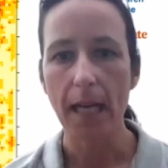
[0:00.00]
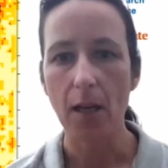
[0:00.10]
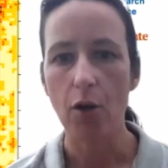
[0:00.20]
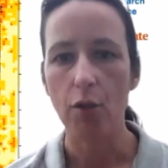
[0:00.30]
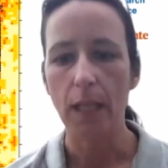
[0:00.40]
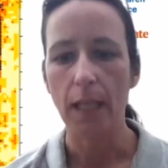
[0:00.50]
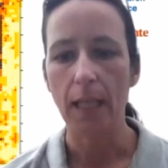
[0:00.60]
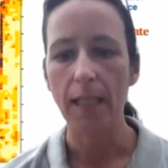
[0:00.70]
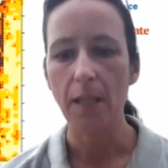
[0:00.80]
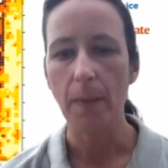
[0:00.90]
I got an
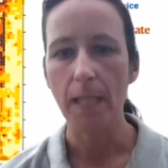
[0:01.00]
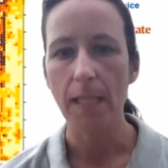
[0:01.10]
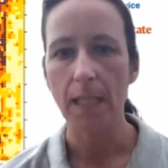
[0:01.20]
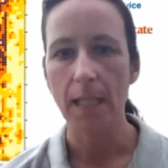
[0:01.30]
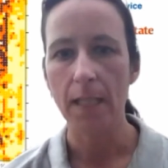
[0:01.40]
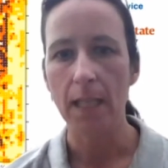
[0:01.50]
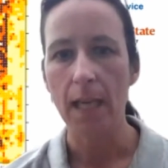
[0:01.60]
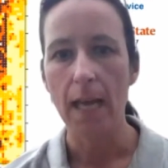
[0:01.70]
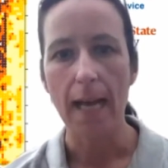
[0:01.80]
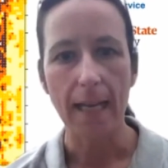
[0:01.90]
80%
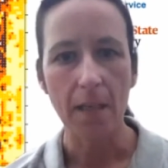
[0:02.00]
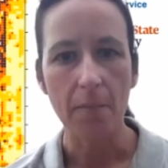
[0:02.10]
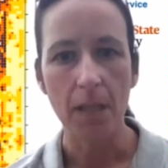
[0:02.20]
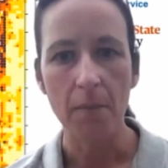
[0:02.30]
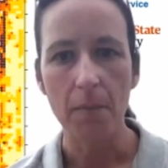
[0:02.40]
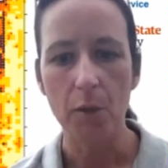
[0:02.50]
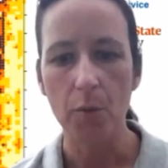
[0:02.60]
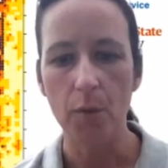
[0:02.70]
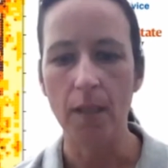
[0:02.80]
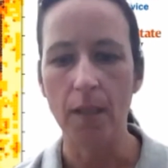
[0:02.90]
agreement
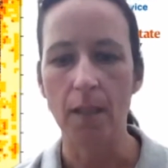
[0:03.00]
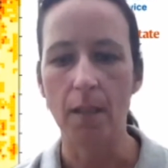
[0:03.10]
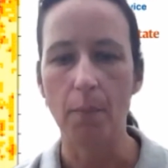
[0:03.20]
between